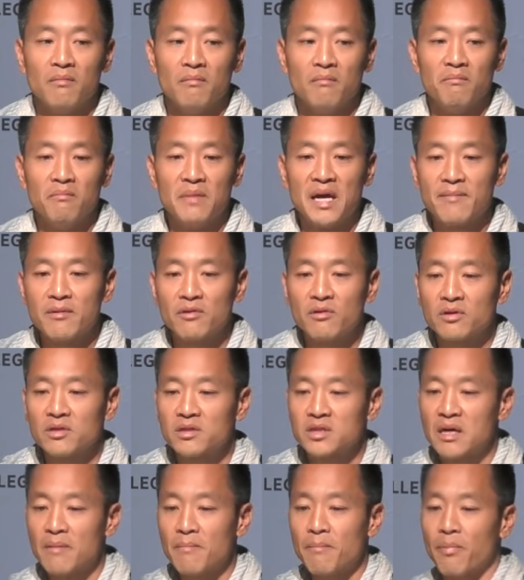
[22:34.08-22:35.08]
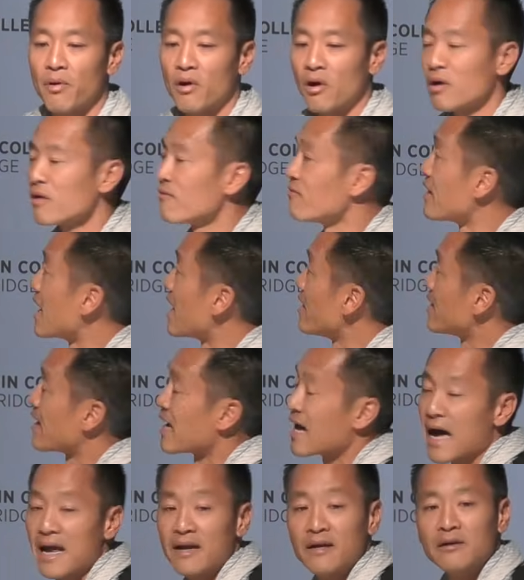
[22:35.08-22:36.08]
Maybe there's some part of that that
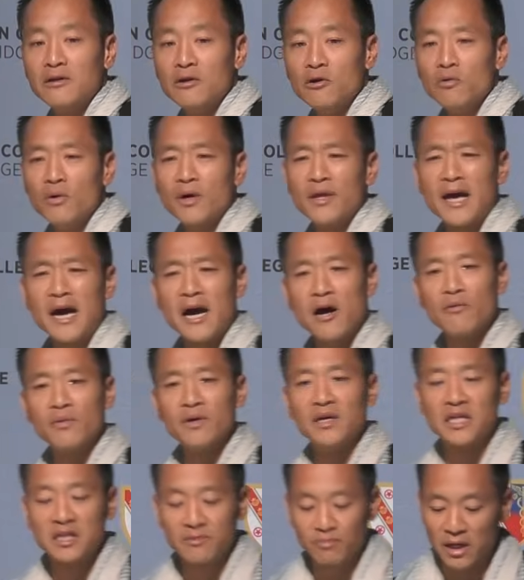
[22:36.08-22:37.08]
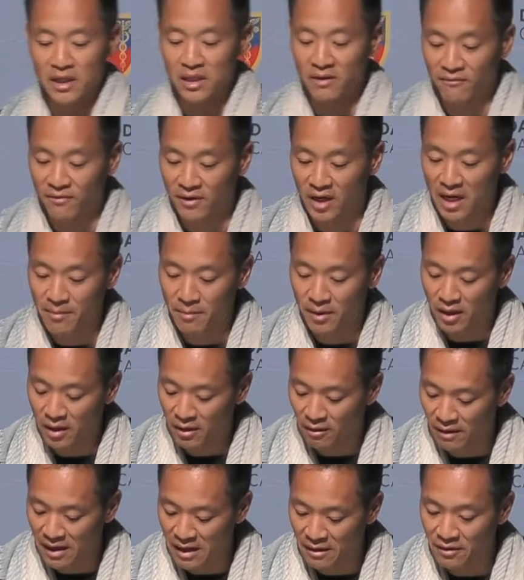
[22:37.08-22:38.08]
had to do with how we explain the phenomena
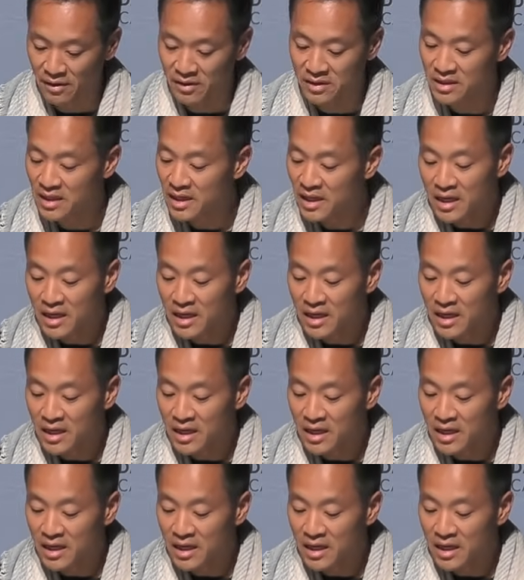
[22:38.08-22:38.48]
around us.